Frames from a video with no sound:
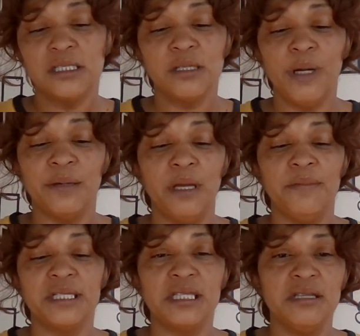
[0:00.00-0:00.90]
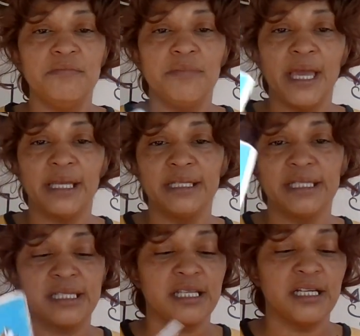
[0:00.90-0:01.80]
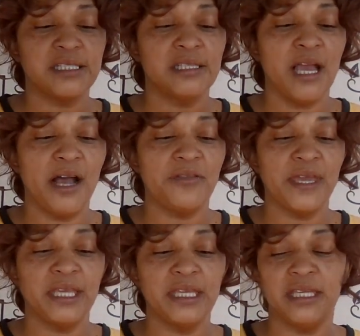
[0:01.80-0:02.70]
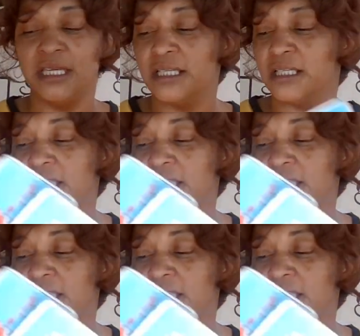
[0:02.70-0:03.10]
Somebody may be sitting back and discussing how they can get